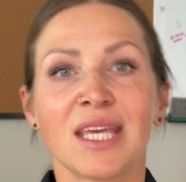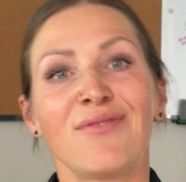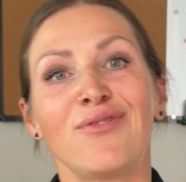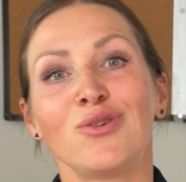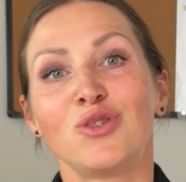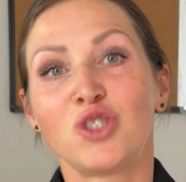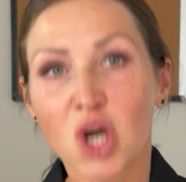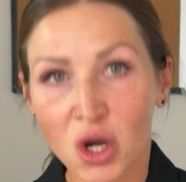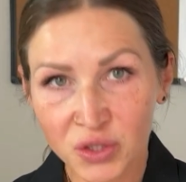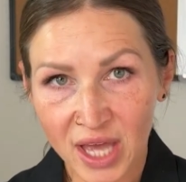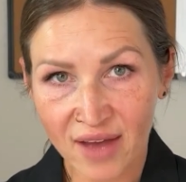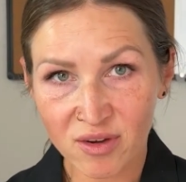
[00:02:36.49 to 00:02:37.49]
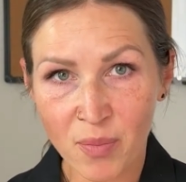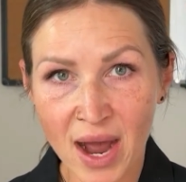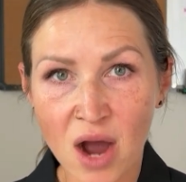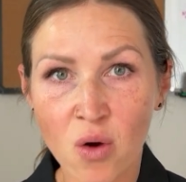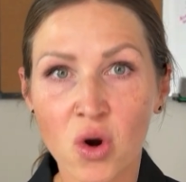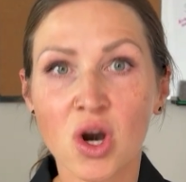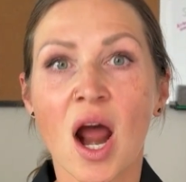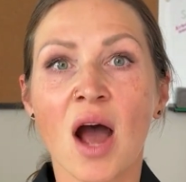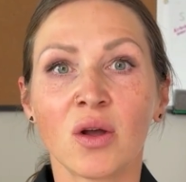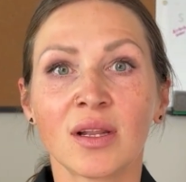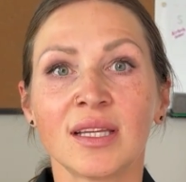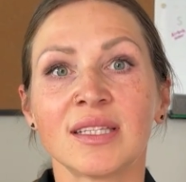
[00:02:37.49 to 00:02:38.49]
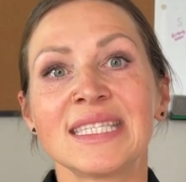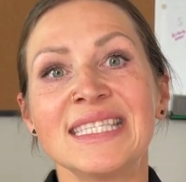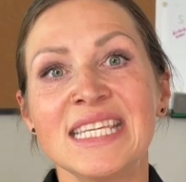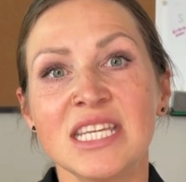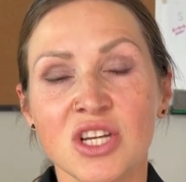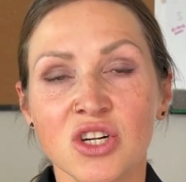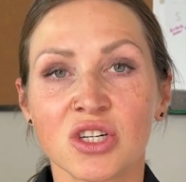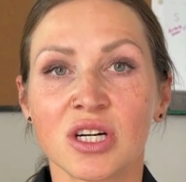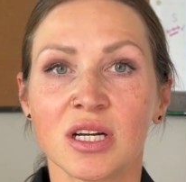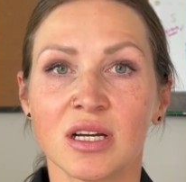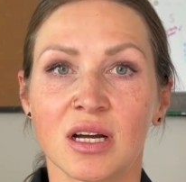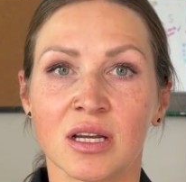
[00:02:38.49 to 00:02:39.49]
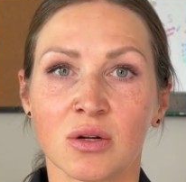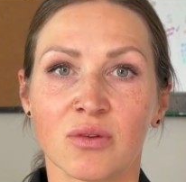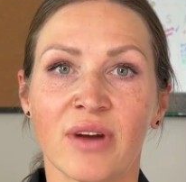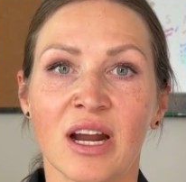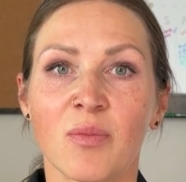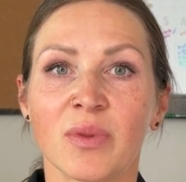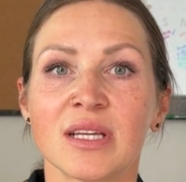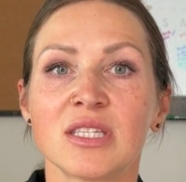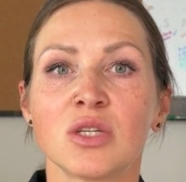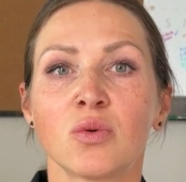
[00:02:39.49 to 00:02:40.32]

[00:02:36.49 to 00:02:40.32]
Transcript: if you don't have a power outlet near your fireplace,